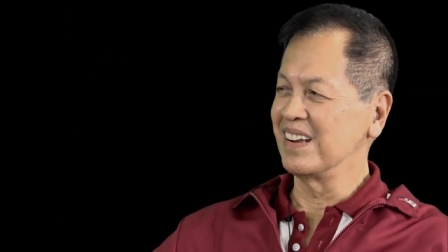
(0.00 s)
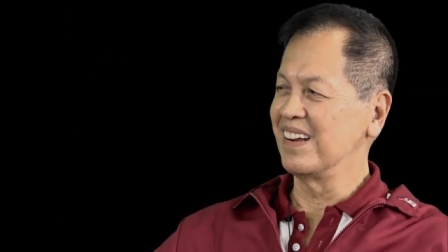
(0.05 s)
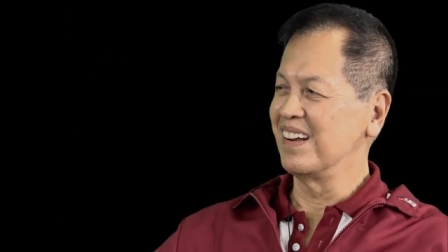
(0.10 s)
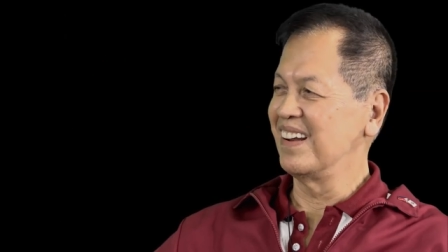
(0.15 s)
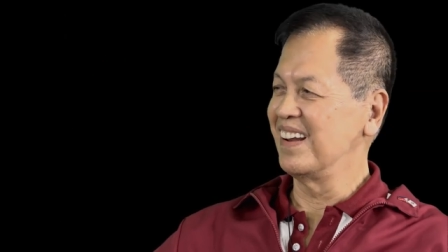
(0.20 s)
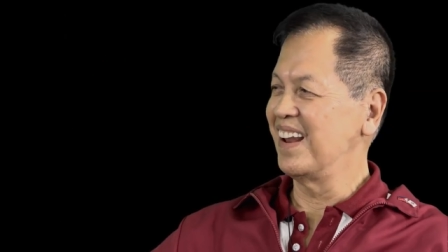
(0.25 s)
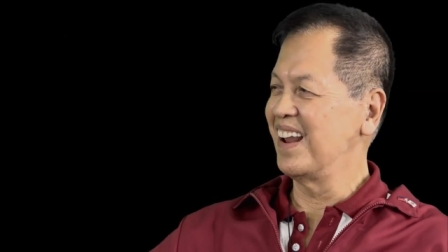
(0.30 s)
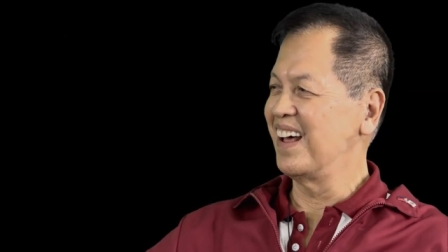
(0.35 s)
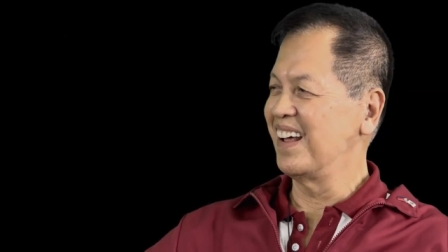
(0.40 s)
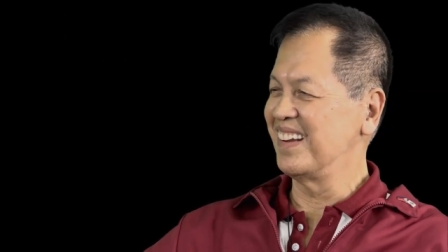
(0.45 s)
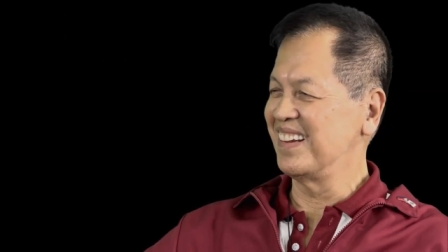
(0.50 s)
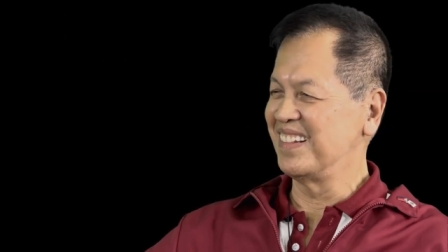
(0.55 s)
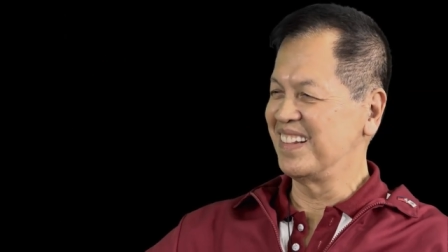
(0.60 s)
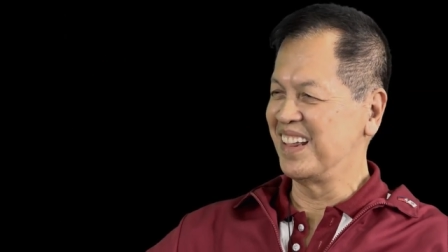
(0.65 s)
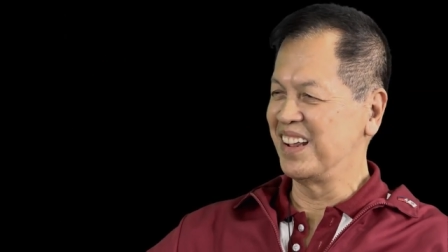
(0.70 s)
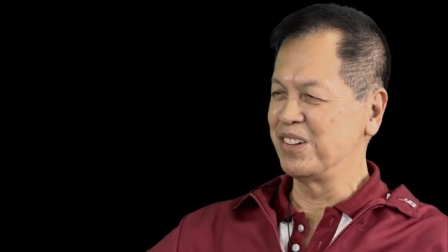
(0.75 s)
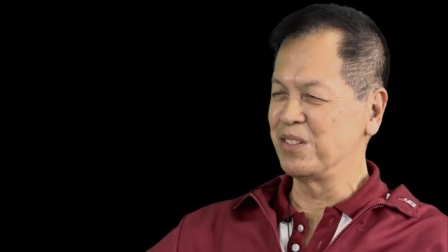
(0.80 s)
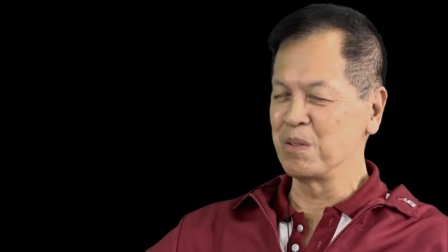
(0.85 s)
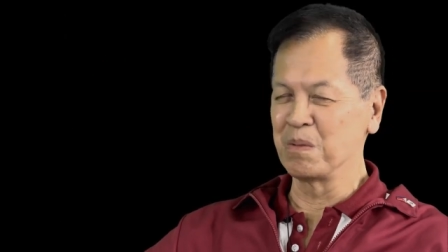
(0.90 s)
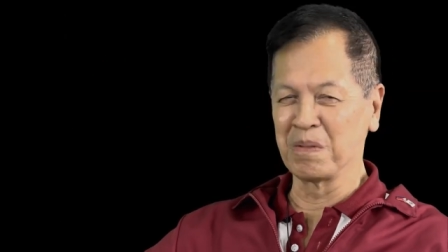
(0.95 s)
a
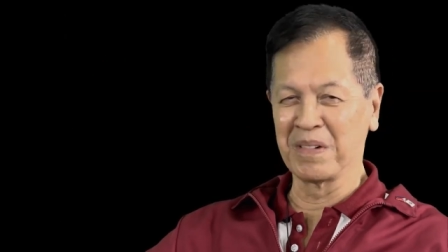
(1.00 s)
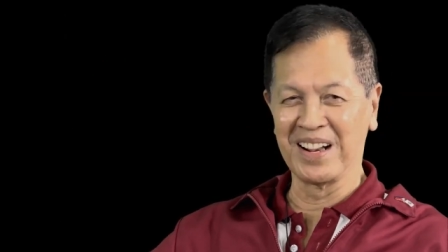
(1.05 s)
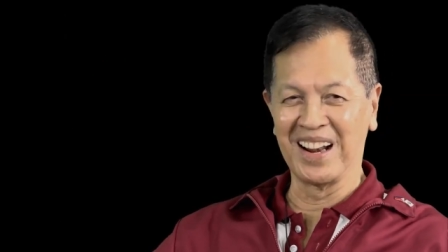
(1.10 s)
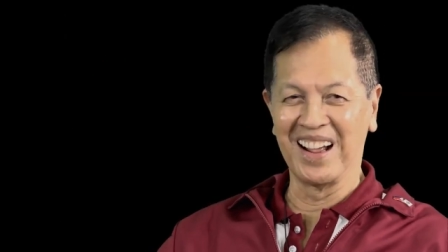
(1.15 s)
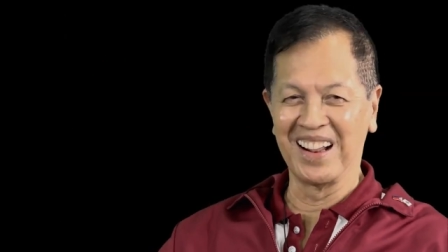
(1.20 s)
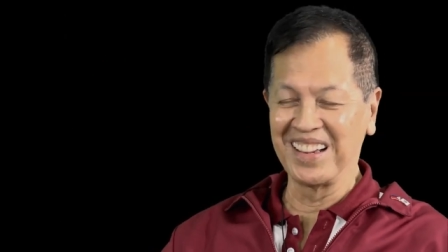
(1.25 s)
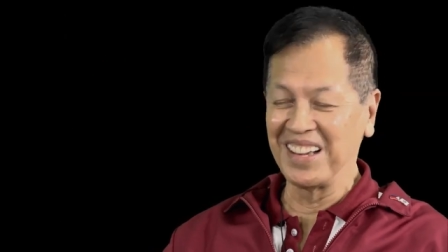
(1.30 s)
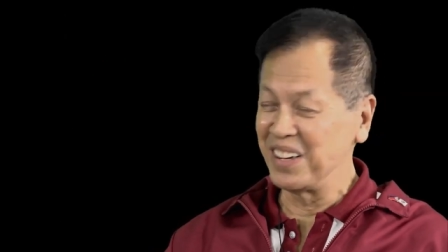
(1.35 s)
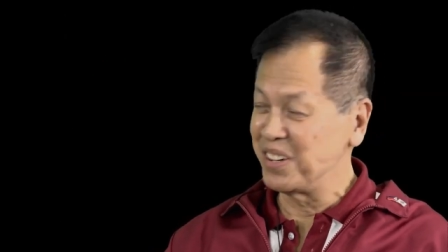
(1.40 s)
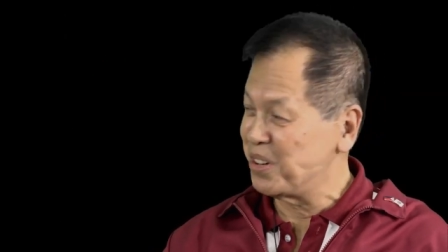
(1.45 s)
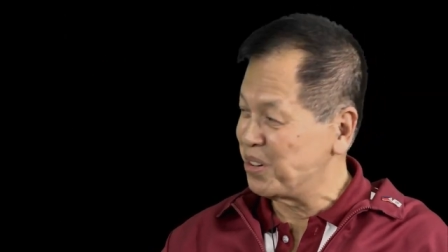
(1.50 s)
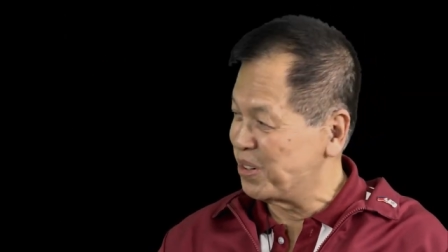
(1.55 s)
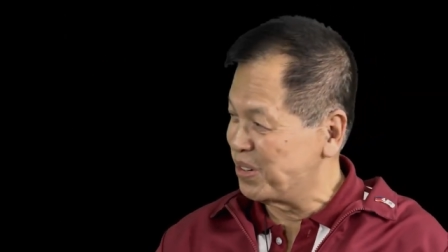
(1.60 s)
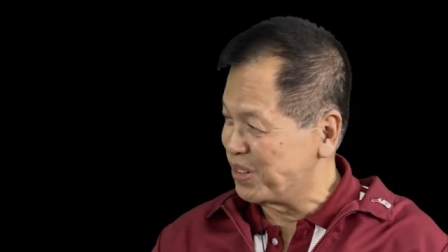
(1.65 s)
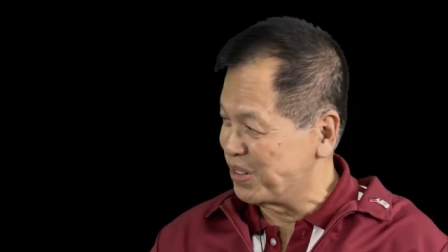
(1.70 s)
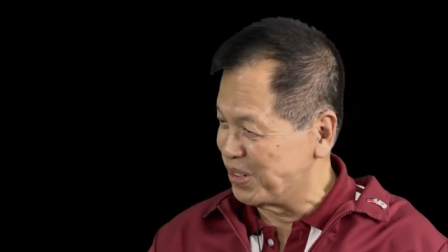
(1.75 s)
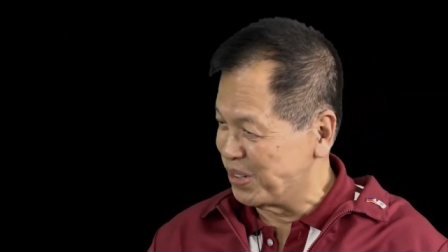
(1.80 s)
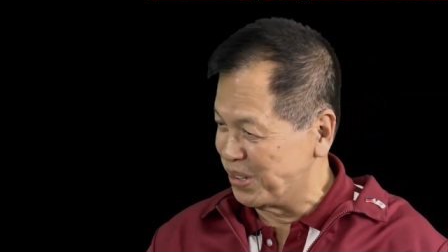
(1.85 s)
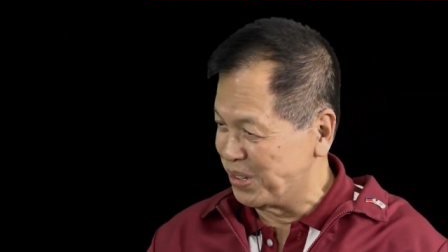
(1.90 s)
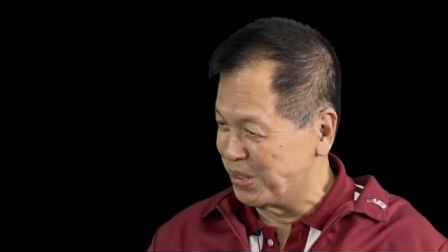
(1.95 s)
debt of
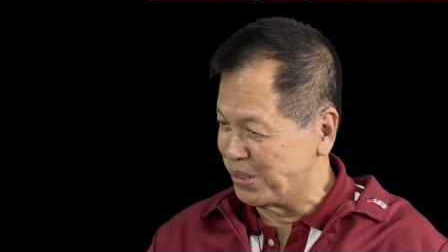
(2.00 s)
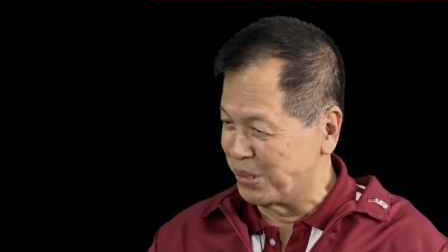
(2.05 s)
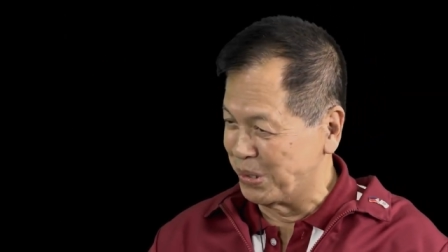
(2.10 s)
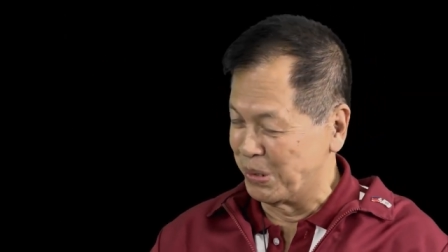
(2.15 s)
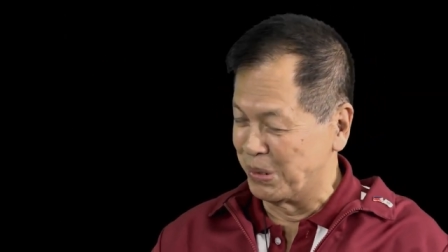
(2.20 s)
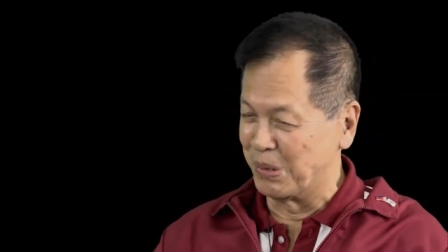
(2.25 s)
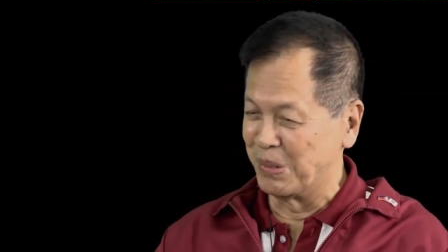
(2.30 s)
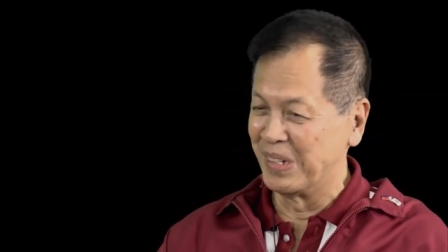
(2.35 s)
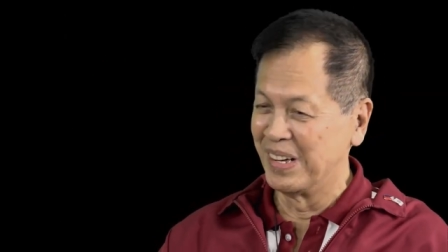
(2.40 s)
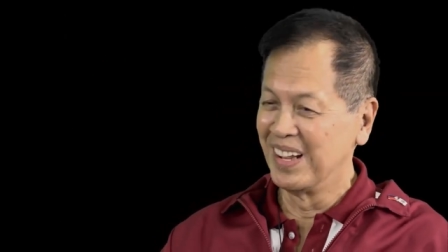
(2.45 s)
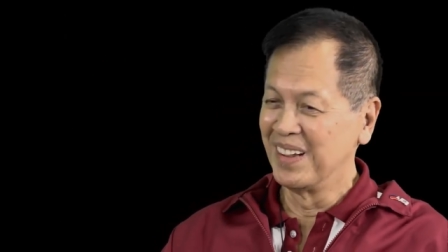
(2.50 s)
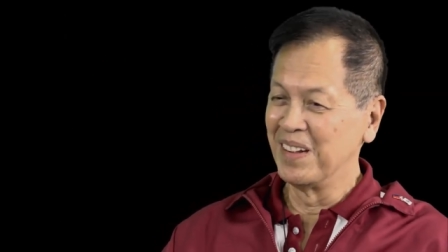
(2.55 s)
gratitude to you,